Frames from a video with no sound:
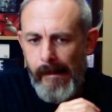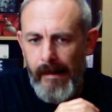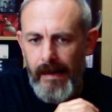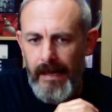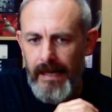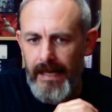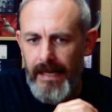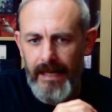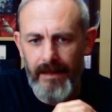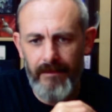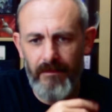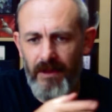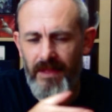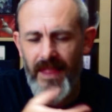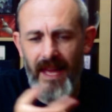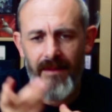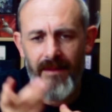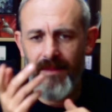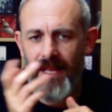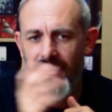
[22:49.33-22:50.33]
Well,
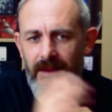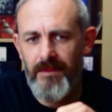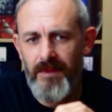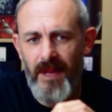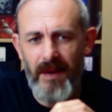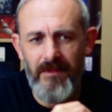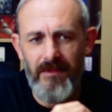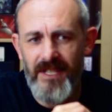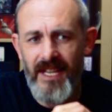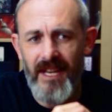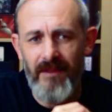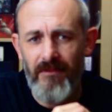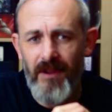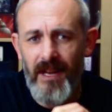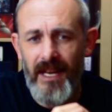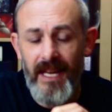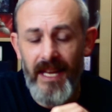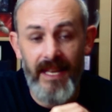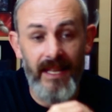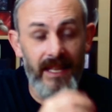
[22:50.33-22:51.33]
that was it,
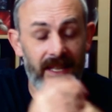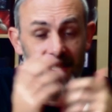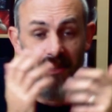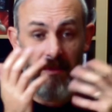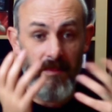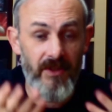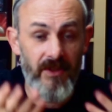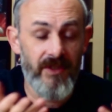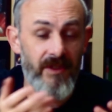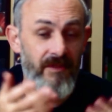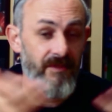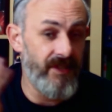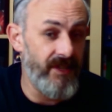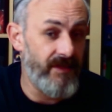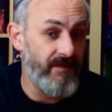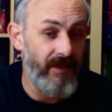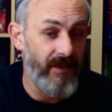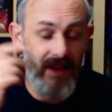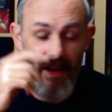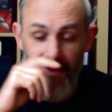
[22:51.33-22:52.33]
really. There's not much news
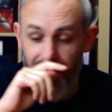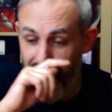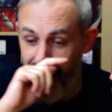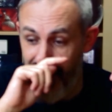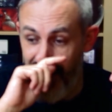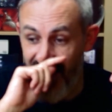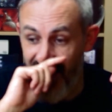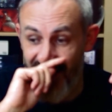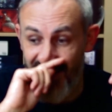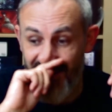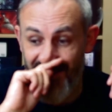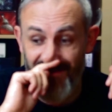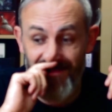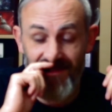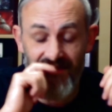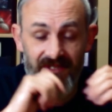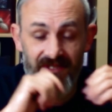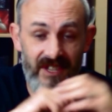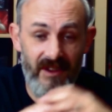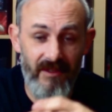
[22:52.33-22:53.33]
as we covered. There's all
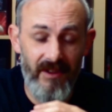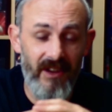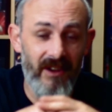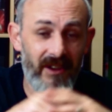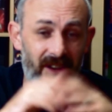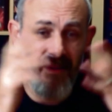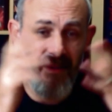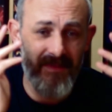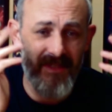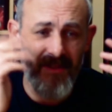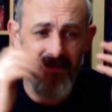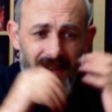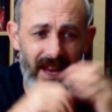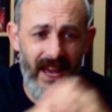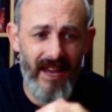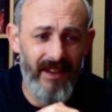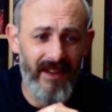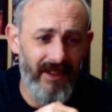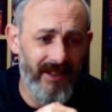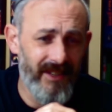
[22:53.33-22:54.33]
sorts going on. I'm still
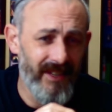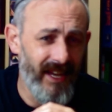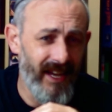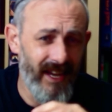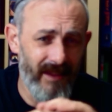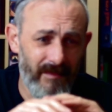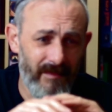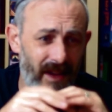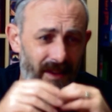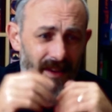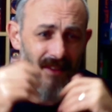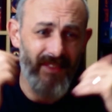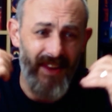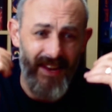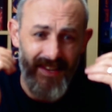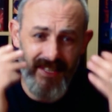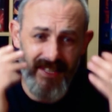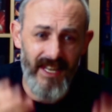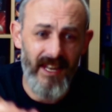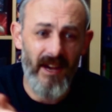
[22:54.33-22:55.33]
knackered. I haven't
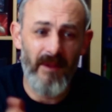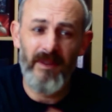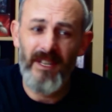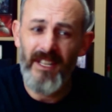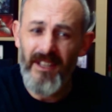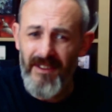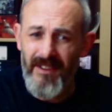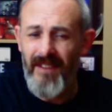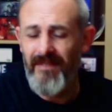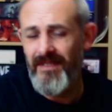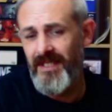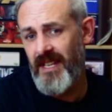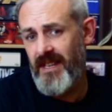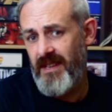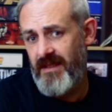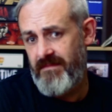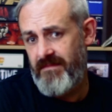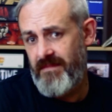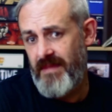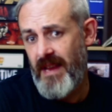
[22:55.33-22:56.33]
had dinner. I'm going to go and have
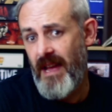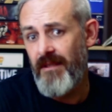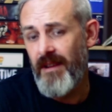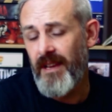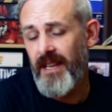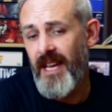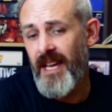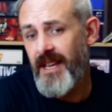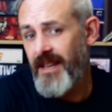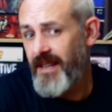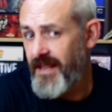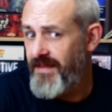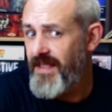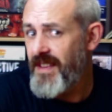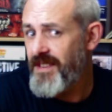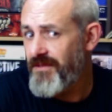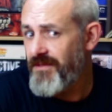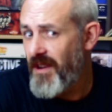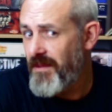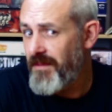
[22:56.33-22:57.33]
dinner now, okay?
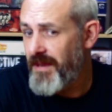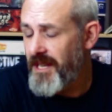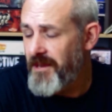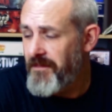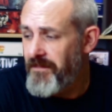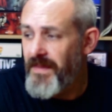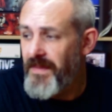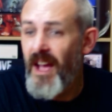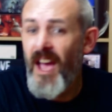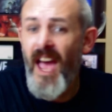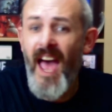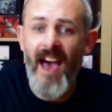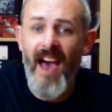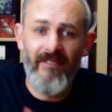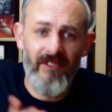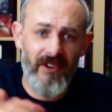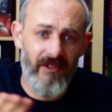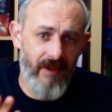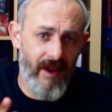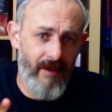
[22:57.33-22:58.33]
That's all right with you.
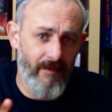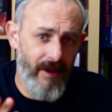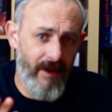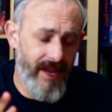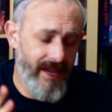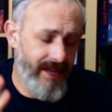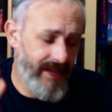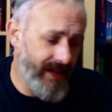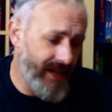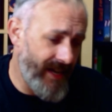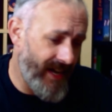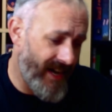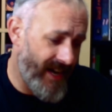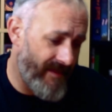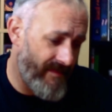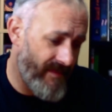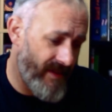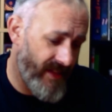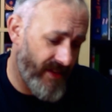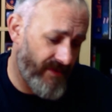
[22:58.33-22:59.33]
Have a great week.
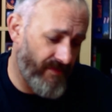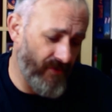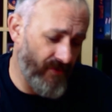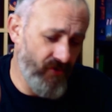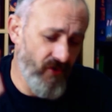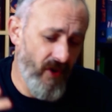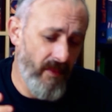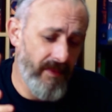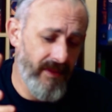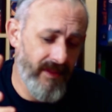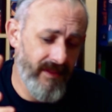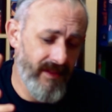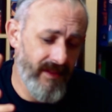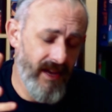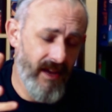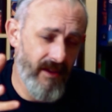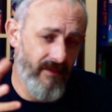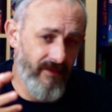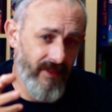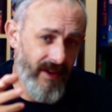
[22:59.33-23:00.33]
This will drop
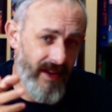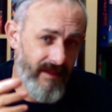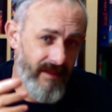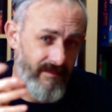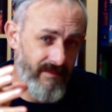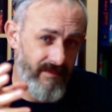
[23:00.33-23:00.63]
hopefully